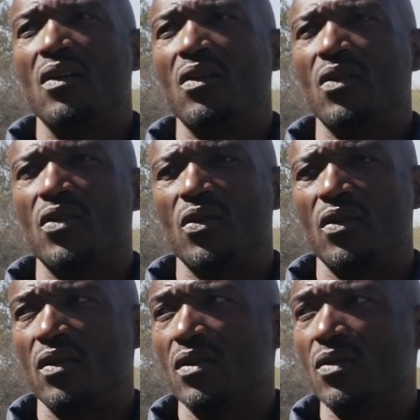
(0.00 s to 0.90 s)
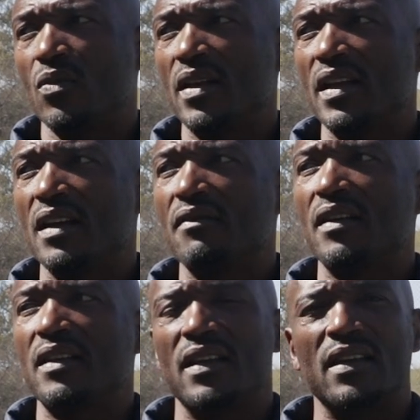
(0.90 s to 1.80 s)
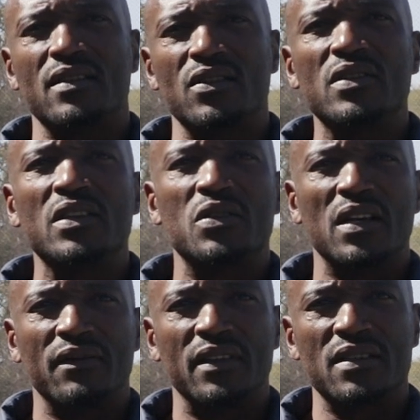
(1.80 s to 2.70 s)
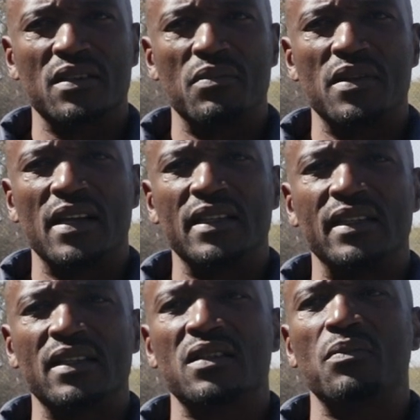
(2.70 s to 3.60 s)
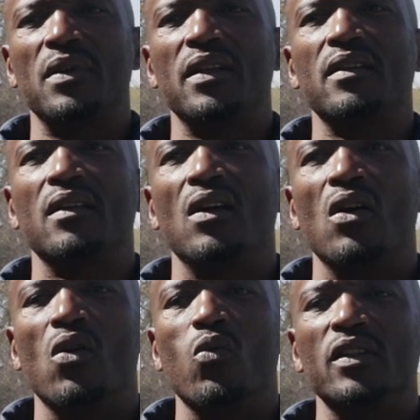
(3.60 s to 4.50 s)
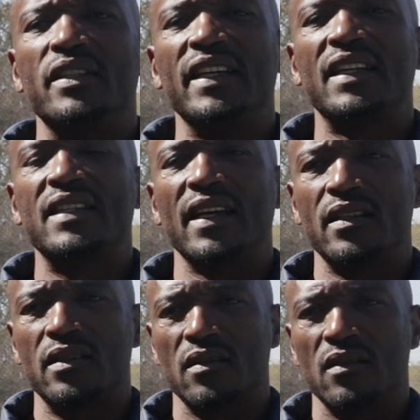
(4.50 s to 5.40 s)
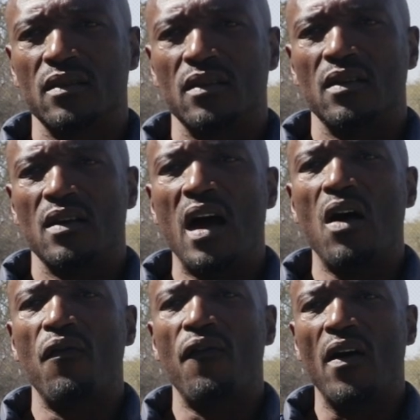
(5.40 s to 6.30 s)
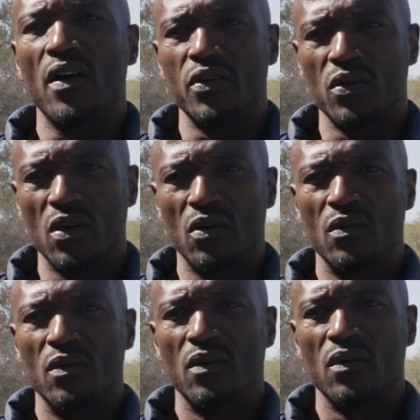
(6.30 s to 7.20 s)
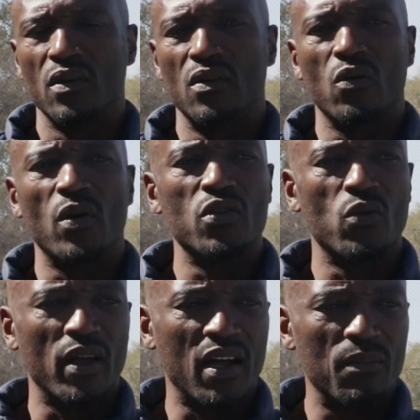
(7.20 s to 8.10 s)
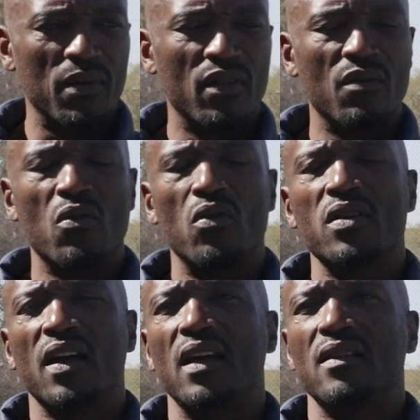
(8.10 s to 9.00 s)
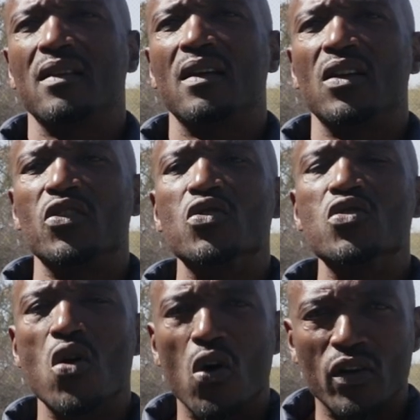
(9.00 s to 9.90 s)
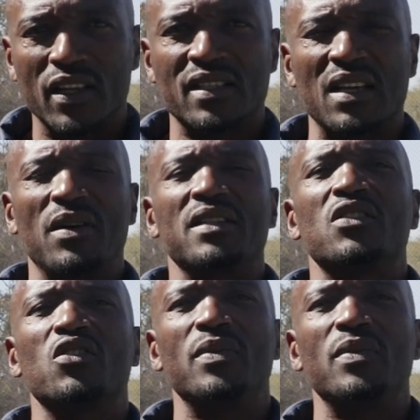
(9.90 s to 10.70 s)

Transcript: or you're whatever it is, you need to have discipline. And discipline will dictate how far you go. When you wake up in the morning and you know there's something that needs to